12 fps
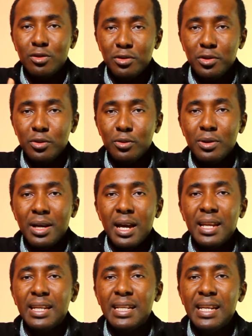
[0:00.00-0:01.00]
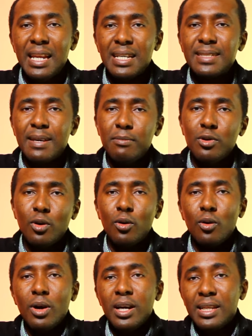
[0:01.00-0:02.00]
to you and it lets them
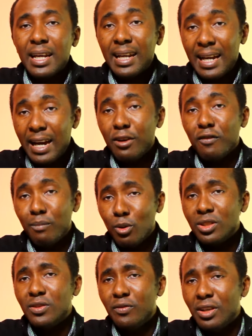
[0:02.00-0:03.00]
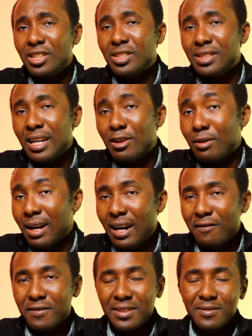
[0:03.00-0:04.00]
know the kind of motivation that you are
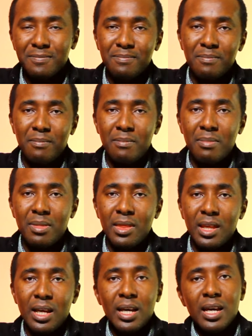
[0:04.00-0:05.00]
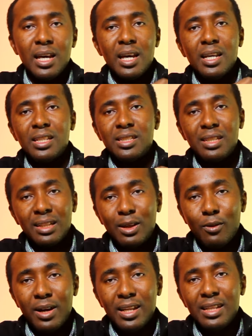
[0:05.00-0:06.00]
having.
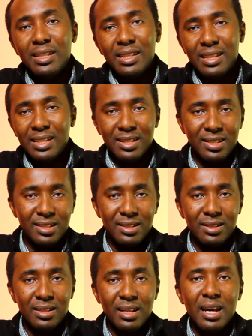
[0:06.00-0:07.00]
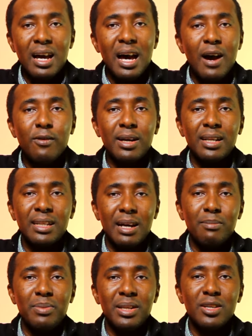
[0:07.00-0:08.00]
Shatta Wale did this. How can
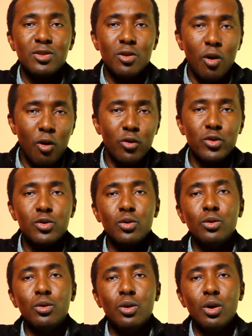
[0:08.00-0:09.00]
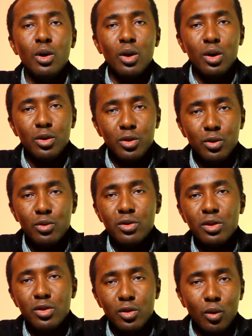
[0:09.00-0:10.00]
companies also use
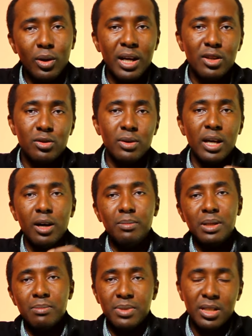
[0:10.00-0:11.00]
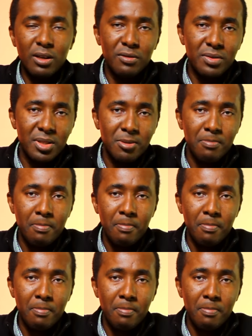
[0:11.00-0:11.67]
slogans to help themselves?